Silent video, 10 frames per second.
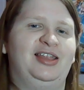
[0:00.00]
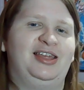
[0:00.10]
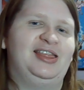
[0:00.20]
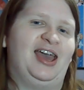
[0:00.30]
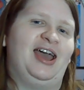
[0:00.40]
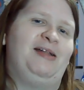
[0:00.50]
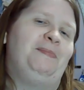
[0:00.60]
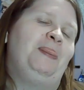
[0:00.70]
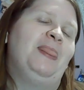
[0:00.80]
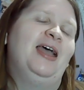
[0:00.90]
like that,
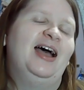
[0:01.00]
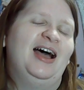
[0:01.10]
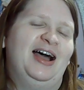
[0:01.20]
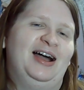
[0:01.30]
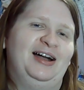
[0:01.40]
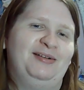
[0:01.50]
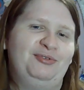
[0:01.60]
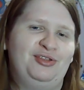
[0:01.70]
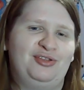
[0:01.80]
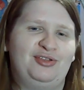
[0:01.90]

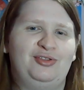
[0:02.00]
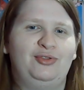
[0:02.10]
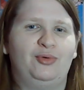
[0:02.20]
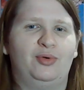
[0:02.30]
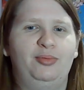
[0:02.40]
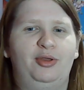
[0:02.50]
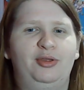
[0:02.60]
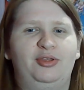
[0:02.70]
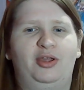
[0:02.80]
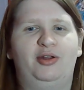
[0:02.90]
which is just adorable.
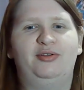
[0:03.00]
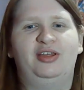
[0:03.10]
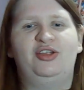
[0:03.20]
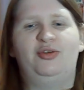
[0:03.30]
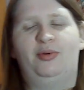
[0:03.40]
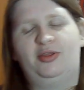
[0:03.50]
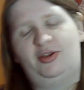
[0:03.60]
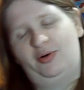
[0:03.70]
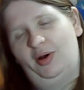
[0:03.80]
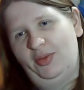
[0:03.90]
So, you know, it's like she wants to
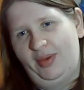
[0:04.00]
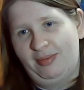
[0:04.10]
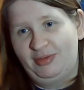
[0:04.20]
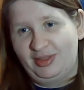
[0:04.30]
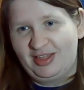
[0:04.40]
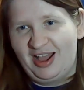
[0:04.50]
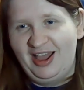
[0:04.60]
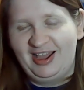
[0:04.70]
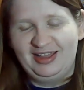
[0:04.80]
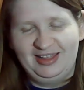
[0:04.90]
go all the way up to the
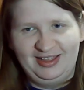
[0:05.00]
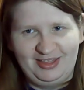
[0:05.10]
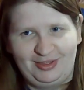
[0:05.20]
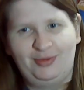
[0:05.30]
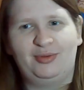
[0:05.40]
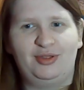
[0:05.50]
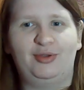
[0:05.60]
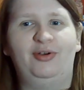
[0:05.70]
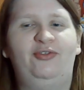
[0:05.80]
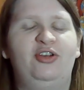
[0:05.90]
Sky Islands and she wants to
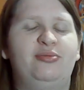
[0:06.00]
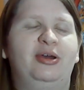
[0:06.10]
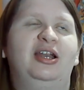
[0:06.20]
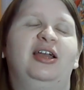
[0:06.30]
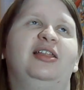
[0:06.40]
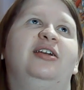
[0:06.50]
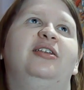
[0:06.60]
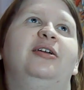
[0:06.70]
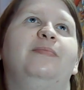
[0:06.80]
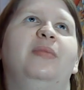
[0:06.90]
go to Fishman
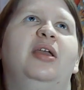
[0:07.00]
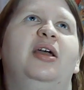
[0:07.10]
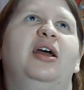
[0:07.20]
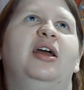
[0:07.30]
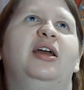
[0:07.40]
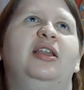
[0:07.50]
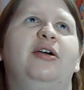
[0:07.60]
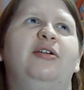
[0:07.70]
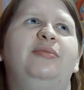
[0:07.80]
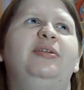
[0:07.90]
Island.
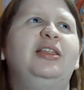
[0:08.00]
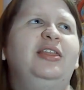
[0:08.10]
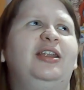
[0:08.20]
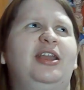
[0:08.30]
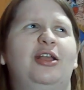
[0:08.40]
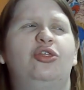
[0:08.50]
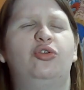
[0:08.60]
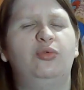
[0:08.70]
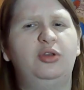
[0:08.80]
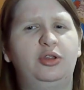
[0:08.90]
Now, admittedly, to get
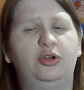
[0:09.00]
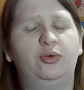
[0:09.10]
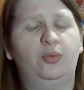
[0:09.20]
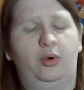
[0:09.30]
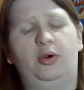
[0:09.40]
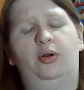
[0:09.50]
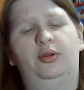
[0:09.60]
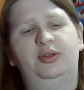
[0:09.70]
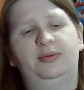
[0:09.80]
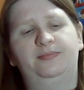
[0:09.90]
through to the New
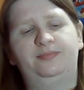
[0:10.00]
World,